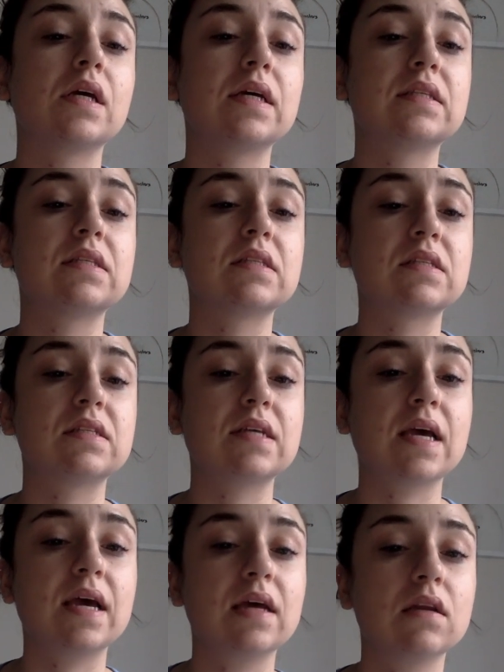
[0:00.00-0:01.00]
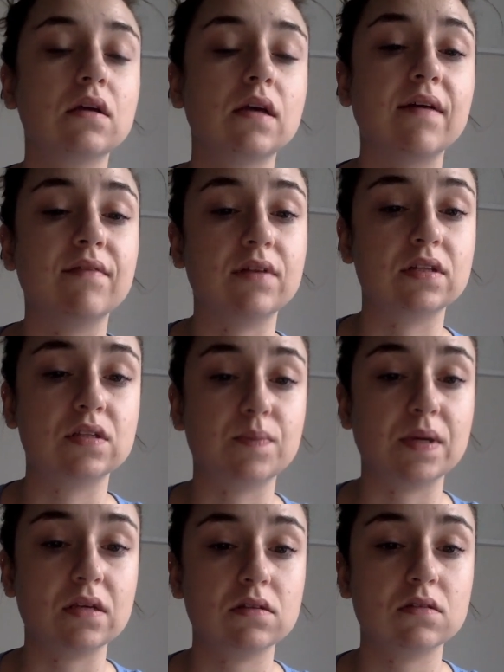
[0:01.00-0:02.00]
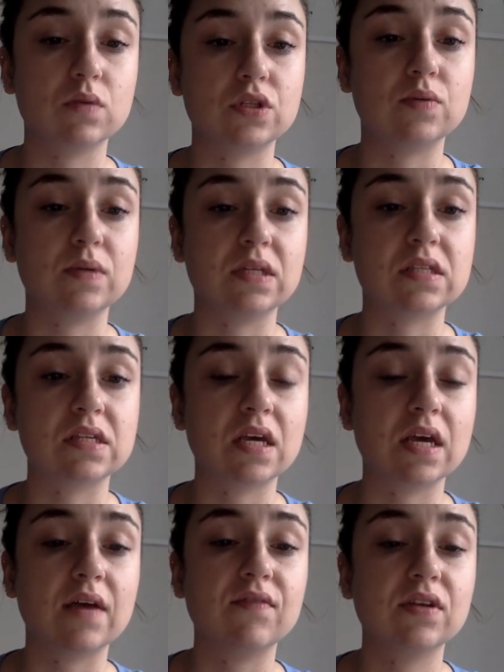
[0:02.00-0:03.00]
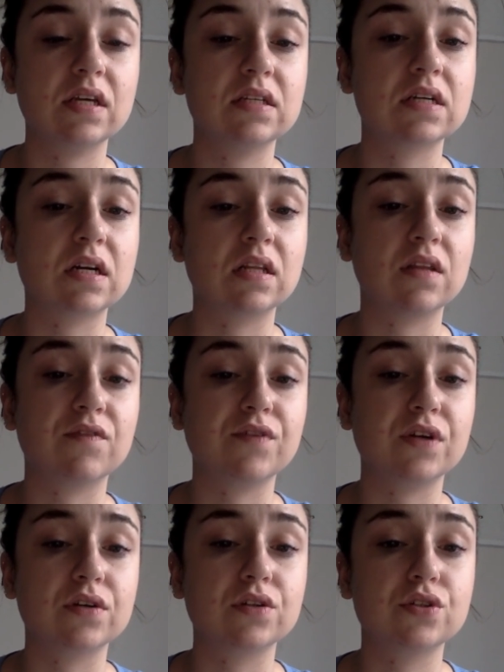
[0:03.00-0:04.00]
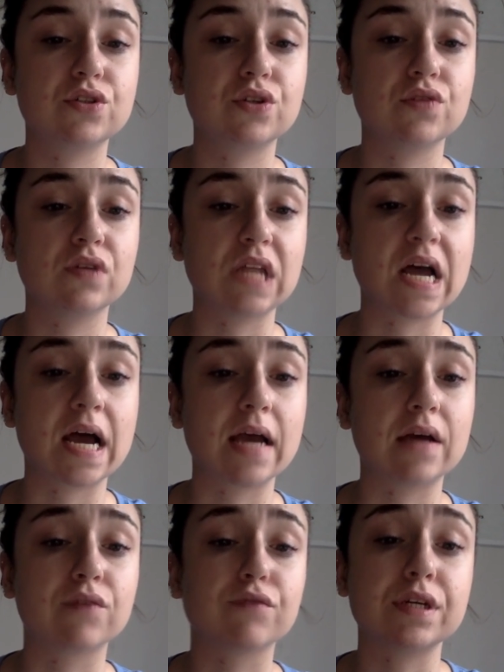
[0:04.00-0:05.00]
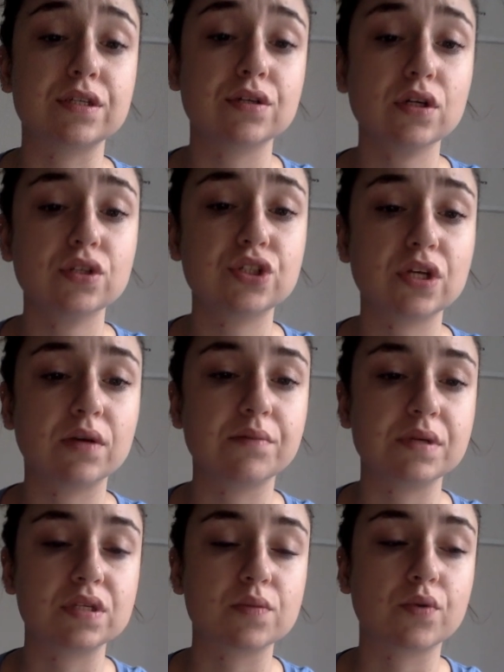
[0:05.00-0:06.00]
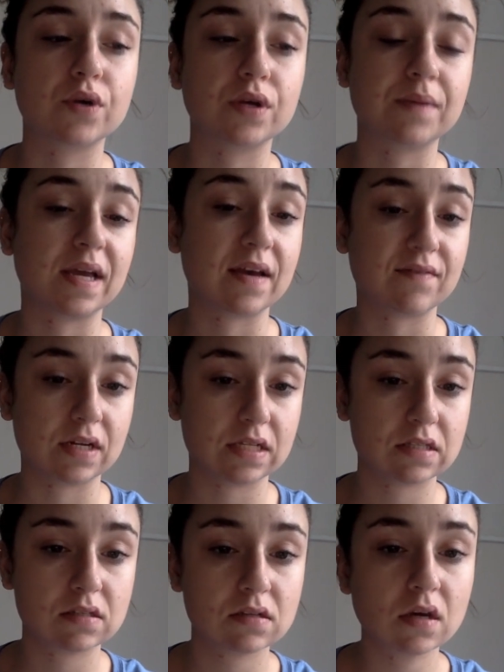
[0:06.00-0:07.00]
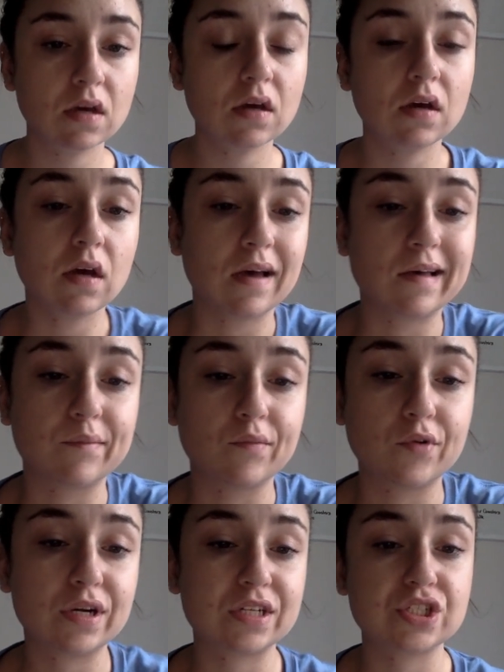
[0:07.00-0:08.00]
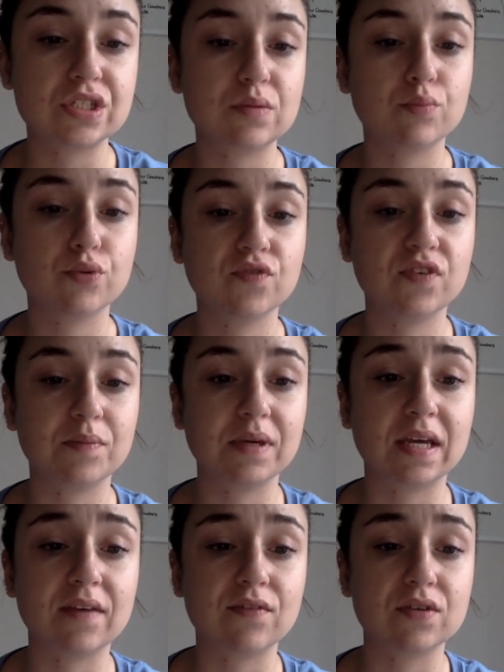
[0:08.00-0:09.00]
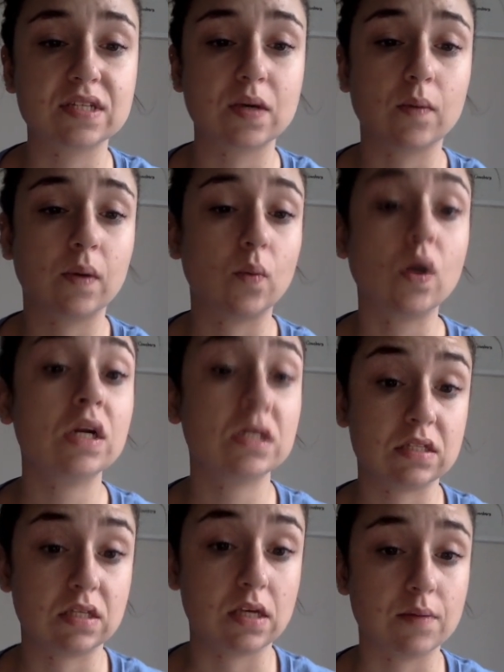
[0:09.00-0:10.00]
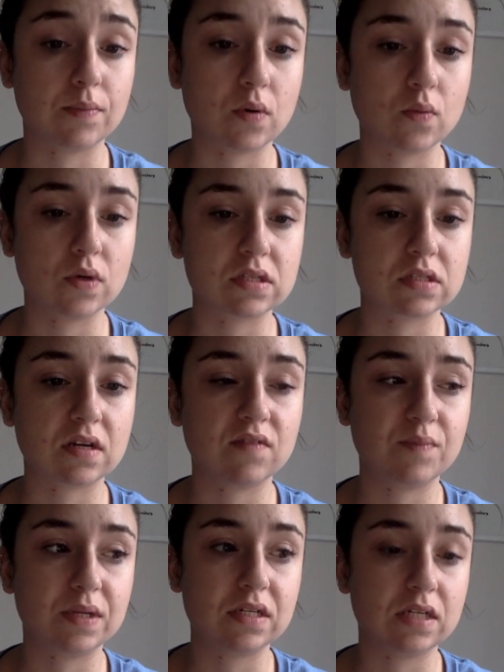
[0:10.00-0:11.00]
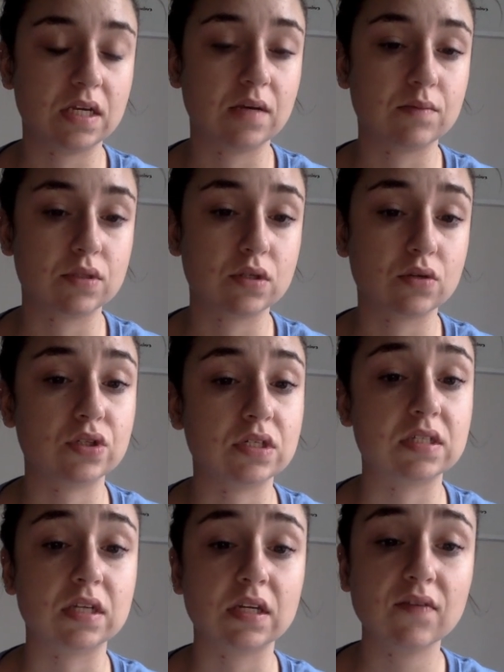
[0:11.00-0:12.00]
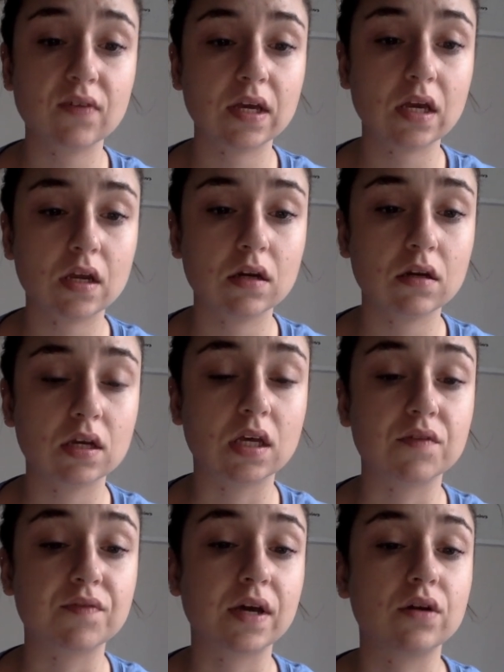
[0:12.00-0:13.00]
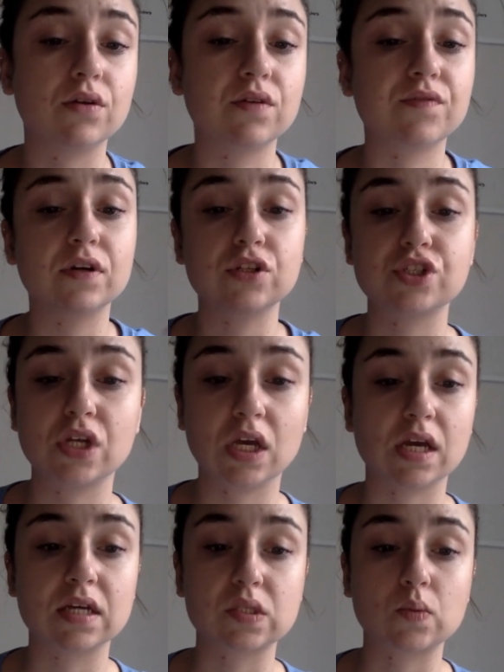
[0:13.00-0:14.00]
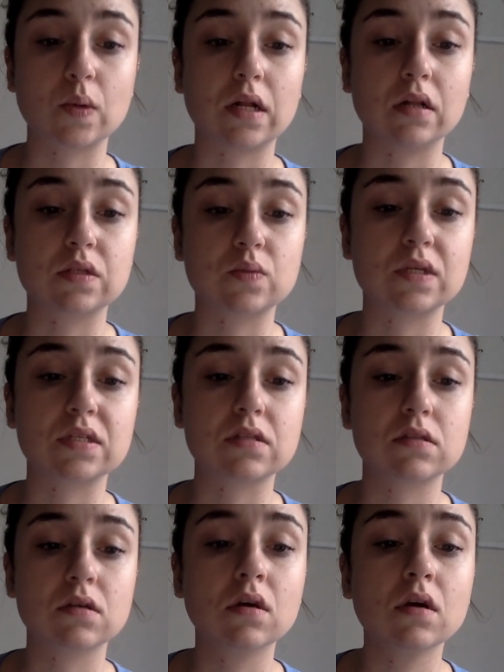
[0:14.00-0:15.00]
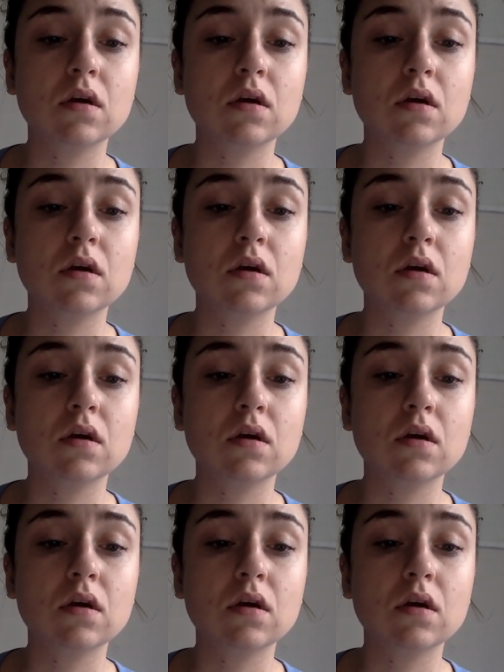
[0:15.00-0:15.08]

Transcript: it's instead evidence based, which means that everything done in the field should rely on research and be supported by evidence. Um, we're not just improving behaviors that we want to see, but ones that have been deemed socially significant and vital to functioning, as well as ones